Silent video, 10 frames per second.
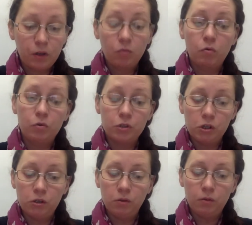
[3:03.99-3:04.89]
Rule
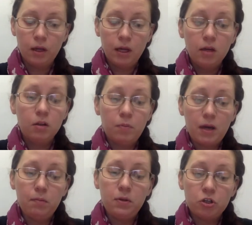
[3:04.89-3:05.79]
2. The
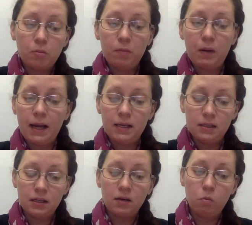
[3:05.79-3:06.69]
baby should be
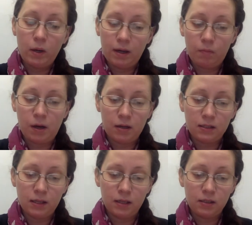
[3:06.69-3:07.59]
placed in a wicker
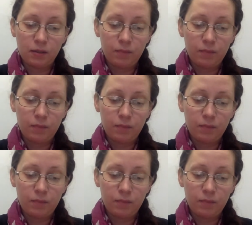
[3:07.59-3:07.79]
basket.